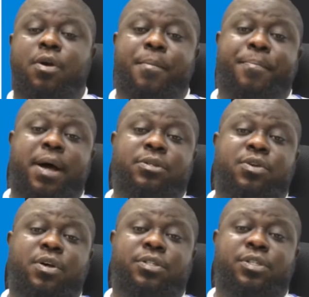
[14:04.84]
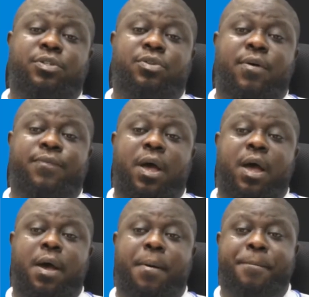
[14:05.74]
compounds consist of
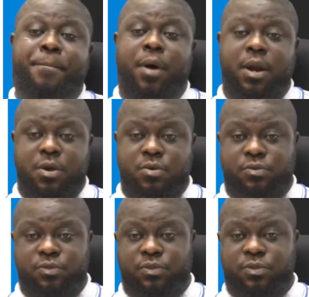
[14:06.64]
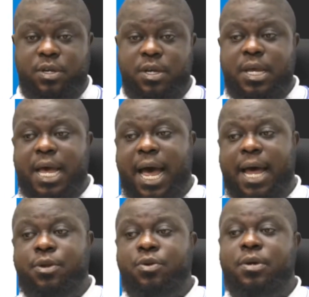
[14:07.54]
uh, molecules.
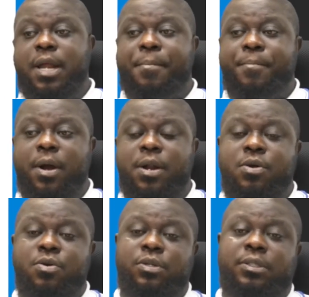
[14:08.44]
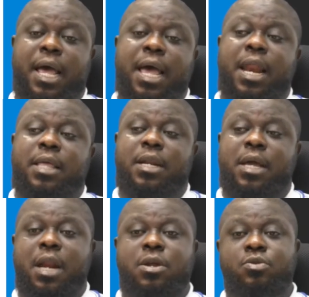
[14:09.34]
And you know that molecules are
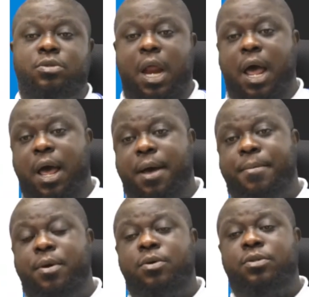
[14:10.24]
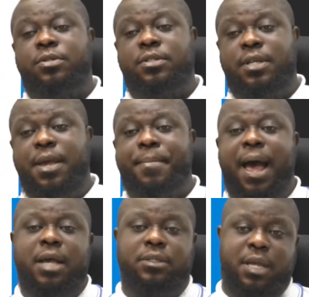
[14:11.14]
electrically neutral, same
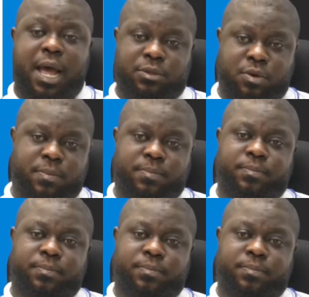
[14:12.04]
as the atom.